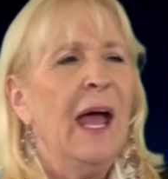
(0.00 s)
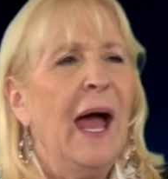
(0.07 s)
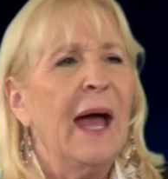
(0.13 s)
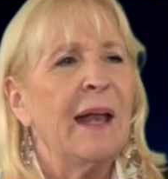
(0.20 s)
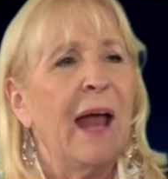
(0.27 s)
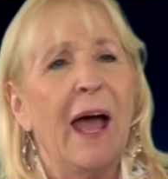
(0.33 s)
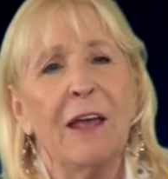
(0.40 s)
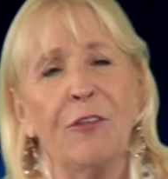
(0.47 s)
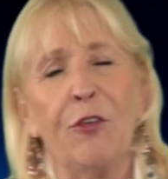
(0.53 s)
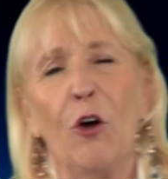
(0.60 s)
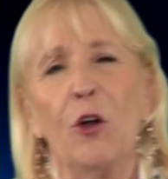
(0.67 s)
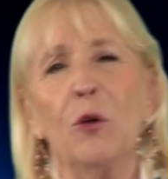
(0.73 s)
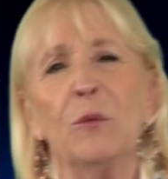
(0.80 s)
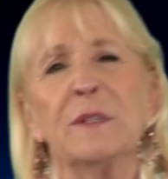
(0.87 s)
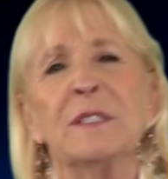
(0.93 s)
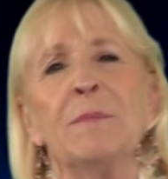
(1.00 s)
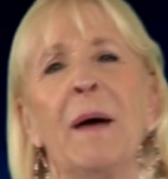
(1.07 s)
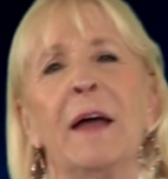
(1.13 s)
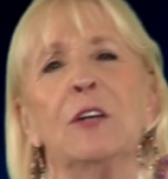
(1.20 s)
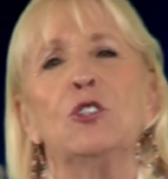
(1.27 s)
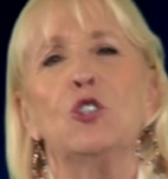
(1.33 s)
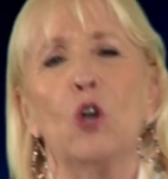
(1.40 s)
And I thought it was
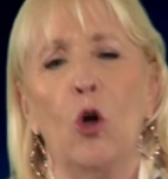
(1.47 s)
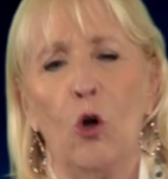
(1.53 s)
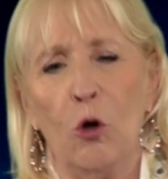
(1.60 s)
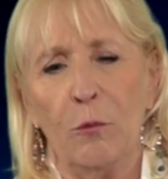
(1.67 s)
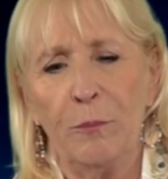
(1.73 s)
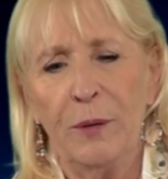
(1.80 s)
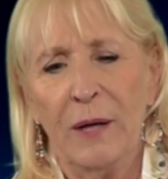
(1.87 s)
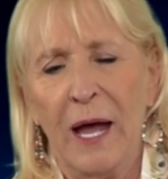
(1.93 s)
my job.